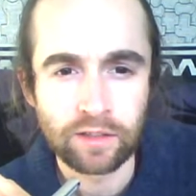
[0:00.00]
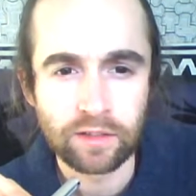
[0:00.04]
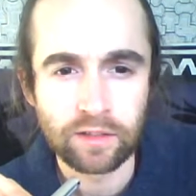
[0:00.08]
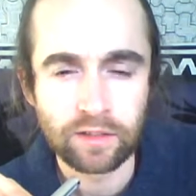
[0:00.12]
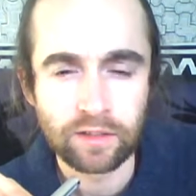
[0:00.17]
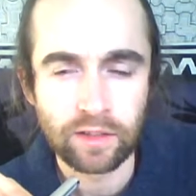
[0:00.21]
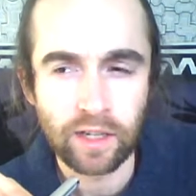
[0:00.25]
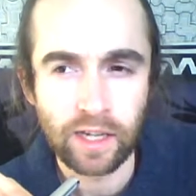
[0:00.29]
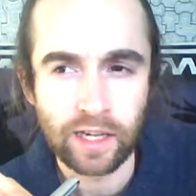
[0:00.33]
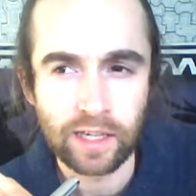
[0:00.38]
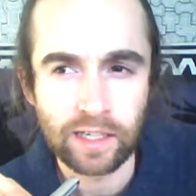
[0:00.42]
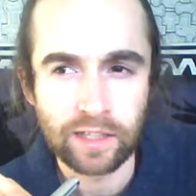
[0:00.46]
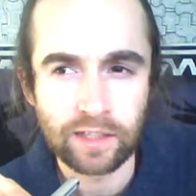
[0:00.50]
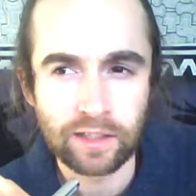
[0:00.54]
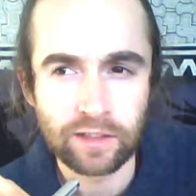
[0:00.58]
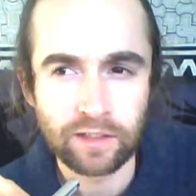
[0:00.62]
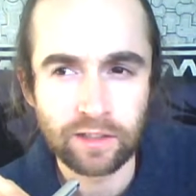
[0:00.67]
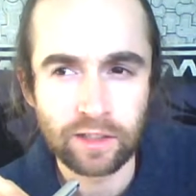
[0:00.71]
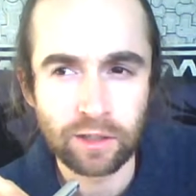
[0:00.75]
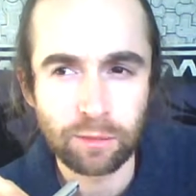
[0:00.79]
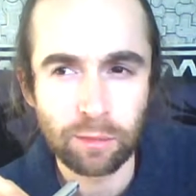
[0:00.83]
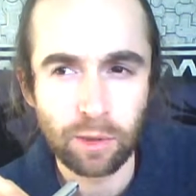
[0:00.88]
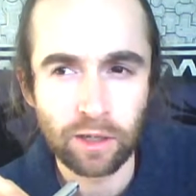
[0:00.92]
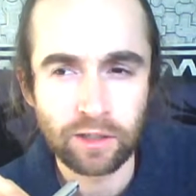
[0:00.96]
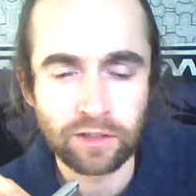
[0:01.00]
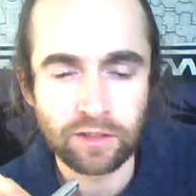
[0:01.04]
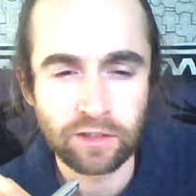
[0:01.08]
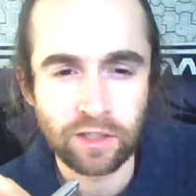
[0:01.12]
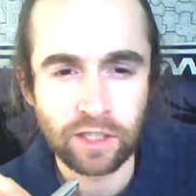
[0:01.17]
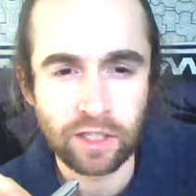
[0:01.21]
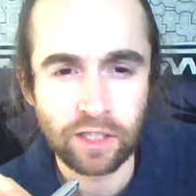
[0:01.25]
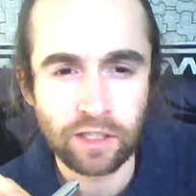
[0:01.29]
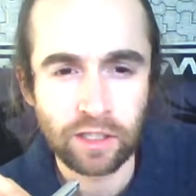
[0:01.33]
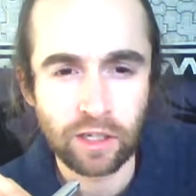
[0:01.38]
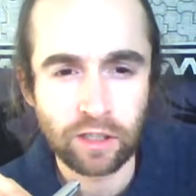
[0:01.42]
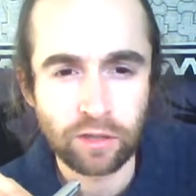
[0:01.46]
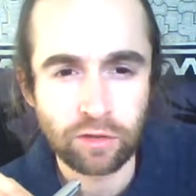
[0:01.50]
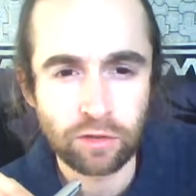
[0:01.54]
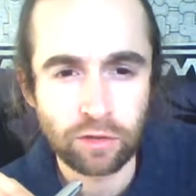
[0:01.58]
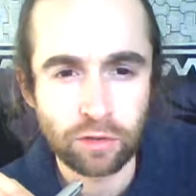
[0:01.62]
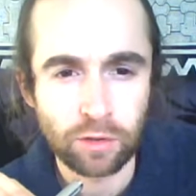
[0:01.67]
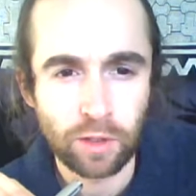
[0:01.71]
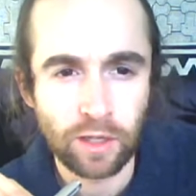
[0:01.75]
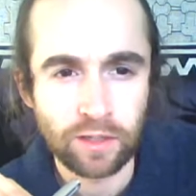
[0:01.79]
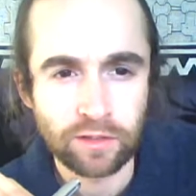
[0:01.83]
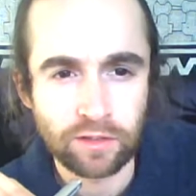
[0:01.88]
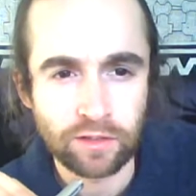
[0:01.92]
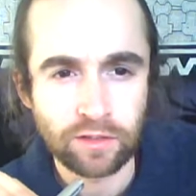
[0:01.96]
to that energy by seeing our
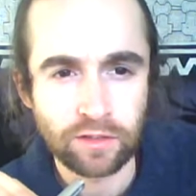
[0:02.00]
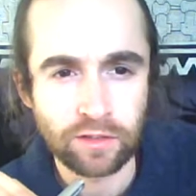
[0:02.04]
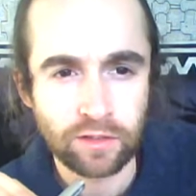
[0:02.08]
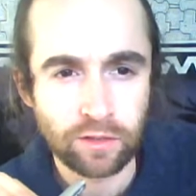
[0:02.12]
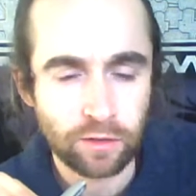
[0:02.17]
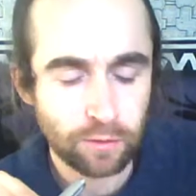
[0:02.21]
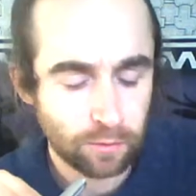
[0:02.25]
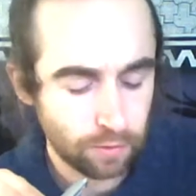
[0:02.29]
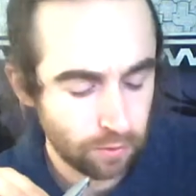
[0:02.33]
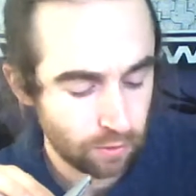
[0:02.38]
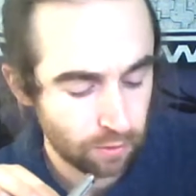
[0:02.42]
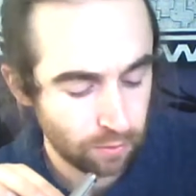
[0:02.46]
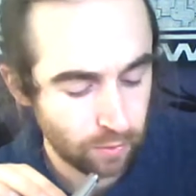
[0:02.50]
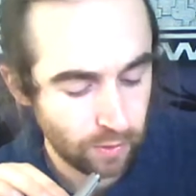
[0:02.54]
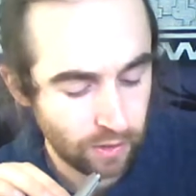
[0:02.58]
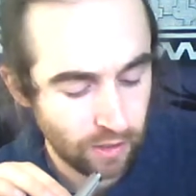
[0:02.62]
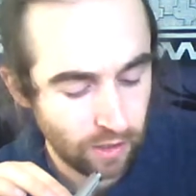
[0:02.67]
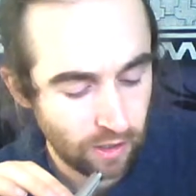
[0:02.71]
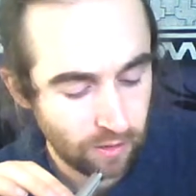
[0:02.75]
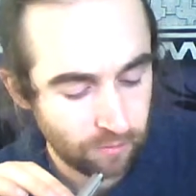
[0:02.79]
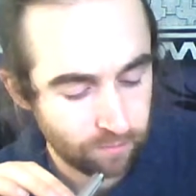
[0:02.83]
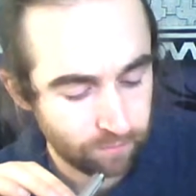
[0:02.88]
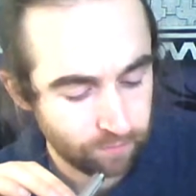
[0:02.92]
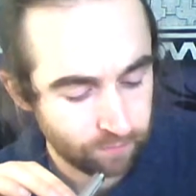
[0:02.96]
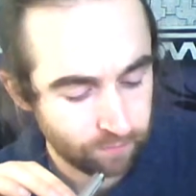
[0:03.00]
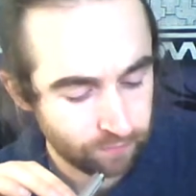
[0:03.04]
true essence of who we are.